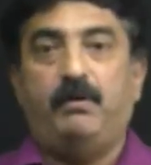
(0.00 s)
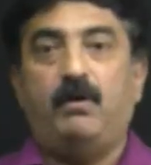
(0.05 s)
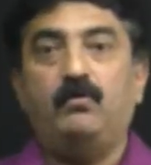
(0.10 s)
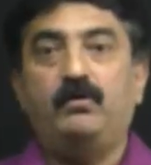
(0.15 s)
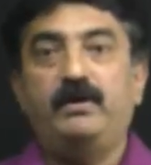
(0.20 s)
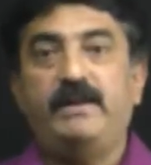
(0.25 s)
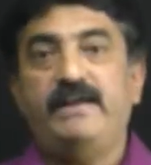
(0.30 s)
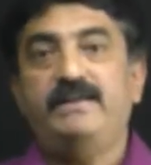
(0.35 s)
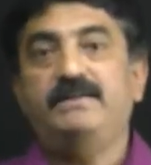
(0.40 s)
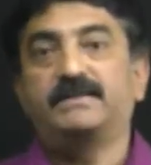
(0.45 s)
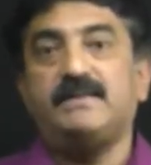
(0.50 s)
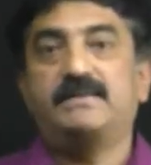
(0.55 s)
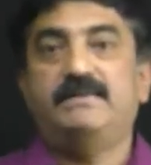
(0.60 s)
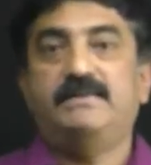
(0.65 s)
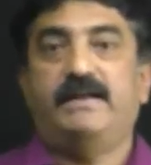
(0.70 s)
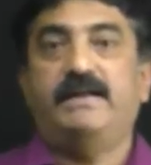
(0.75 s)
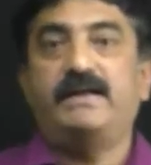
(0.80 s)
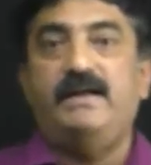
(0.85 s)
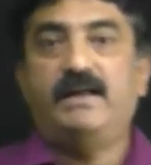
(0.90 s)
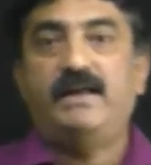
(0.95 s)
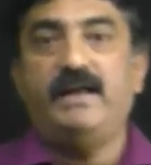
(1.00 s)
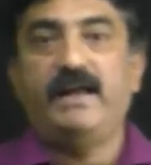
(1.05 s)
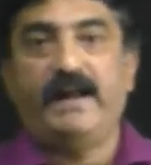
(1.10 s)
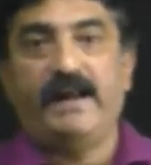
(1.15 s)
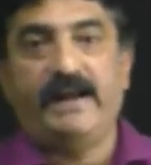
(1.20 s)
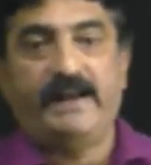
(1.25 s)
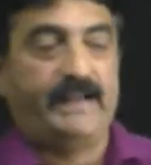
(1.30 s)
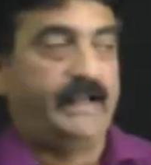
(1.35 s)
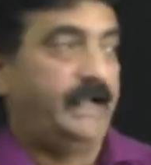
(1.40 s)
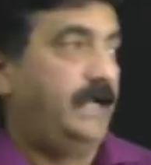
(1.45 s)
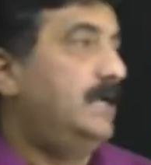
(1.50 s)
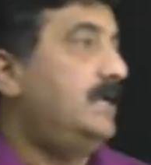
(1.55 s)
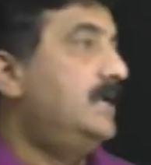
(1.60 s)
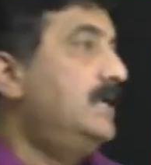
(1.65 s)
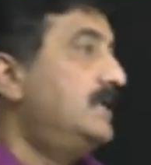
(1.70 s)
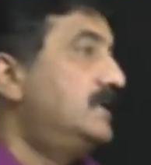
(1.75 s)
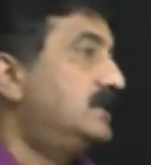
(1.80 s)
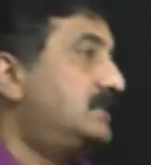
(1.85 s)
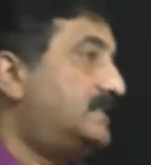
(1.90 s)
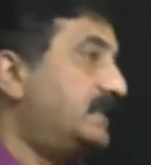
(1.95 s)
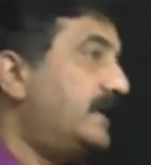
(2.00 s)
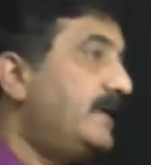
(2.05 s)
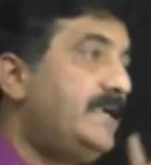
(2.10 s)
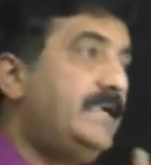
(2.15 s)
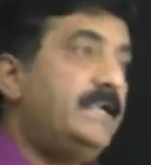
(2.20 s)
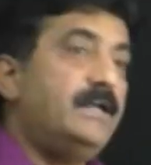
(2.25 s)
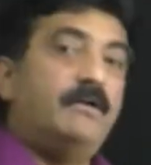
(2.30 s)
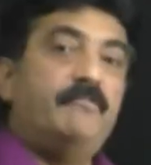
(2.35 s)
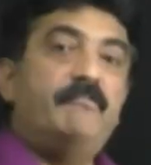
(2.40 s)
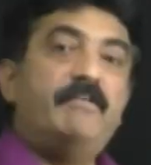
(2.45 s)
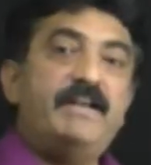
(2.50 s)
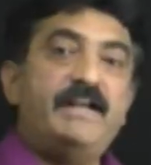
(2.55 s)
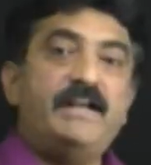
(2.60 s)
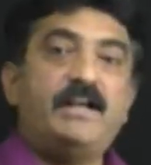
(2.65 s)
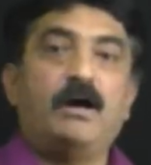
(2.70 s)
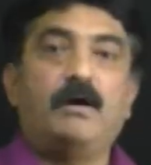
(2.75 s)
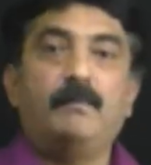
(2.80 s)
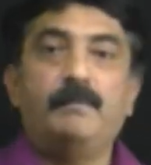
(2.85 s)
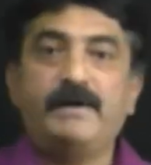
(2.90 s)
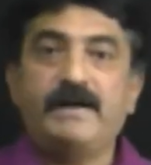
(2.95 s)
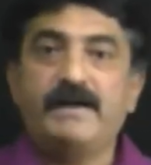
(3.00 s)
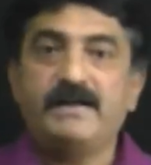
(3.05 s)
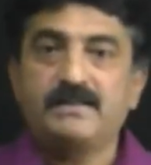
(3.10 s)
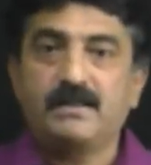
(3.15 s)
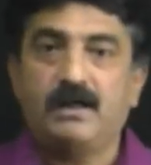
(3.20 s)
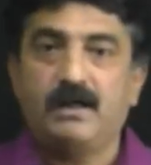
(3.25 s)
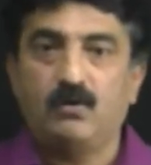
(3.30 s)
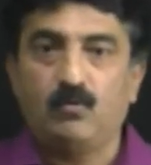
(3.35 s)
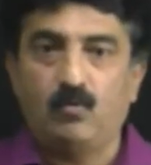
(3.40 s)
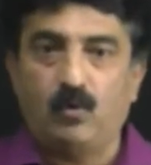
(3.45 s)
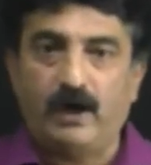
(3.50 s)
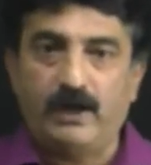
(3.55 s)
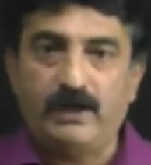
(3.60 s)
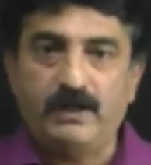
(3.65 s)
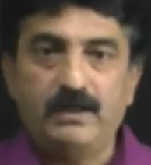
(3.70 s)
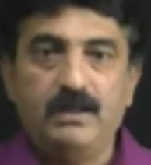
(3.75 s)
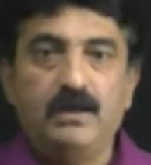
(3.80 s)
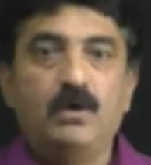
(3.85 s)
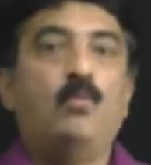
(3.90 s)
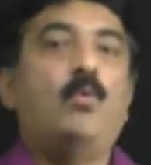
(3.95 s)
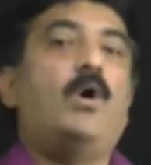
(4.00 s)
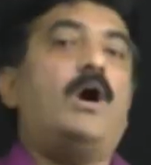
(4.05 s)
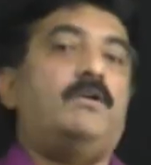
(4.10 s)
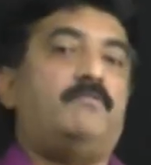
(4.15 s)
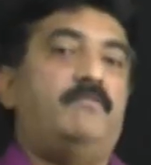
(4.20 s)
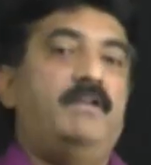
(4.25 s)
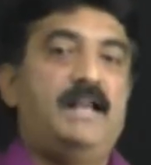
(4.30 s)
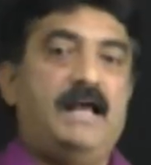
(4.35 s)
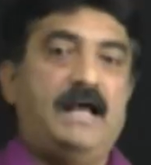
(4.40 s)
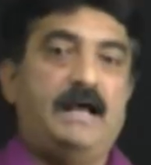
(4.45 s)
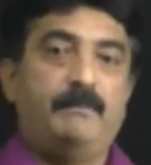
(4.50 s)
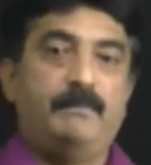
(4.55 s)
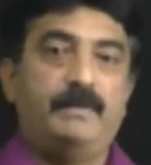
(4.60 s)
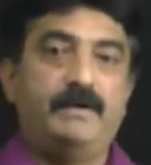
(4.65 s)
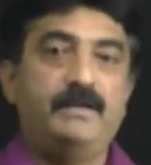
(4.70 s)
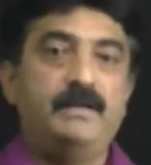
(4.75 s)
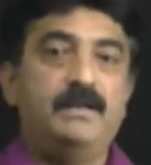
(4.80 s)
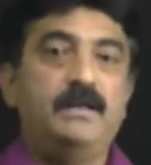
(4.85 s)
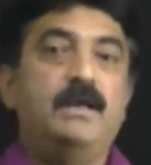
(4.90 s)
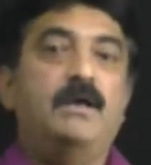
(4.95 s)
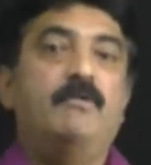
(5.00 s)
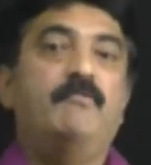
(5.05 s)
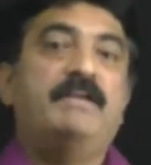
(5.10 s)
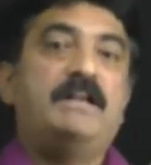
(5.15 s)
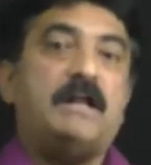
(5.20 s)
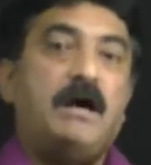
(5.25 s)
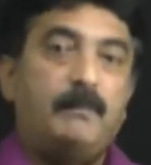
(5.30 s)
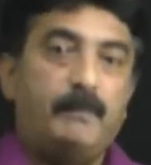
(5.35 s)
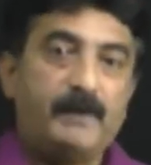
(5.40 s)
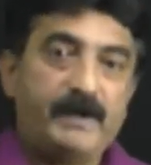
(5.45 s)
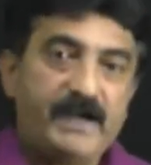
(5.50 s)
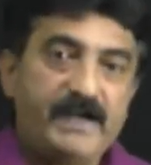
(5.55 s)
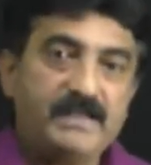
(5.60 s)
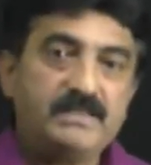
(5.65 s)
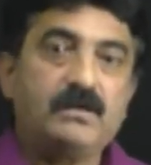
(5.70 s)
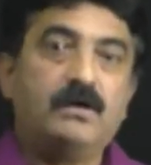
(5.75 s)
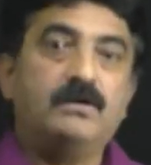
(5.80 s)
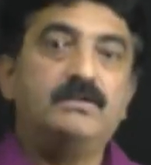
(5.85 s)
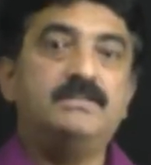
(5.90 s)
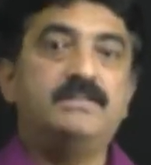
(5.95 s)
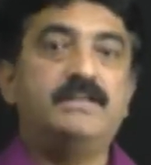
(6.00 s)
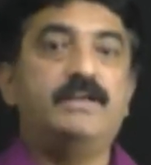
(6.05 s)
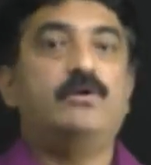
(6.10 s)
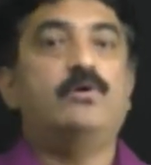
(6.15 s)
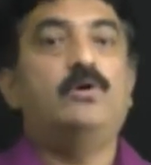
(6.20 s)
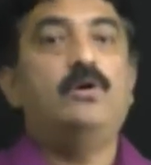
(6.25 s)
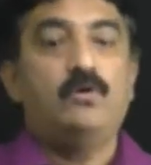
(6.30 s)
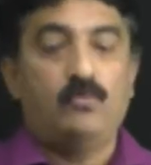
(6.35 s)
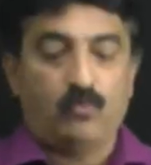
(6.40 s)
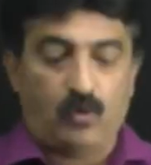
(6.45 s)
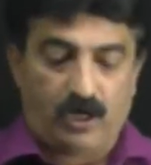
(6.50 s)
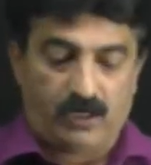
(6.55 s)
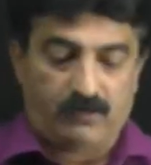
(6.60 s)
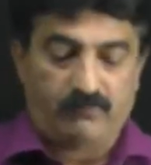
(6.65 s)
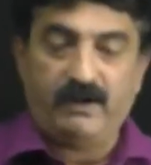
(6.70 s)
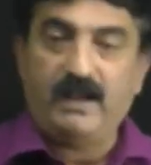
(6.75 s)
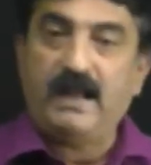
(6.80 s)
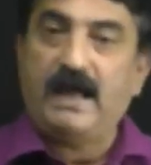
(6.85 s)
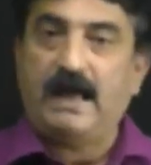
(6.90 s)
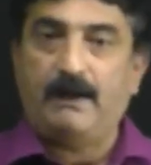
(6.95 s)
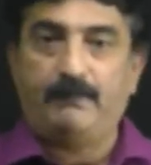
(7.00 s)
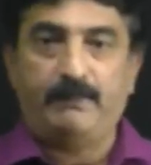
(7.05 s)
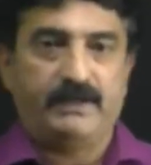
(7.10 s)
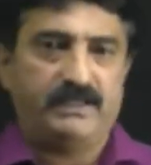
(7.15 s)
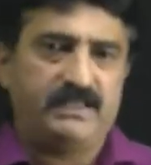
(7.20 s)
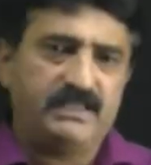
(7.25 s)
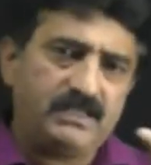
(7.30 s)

Pauli's Z gate. Z, when it operates on 1, what will happen? When operates on 0, what will happen?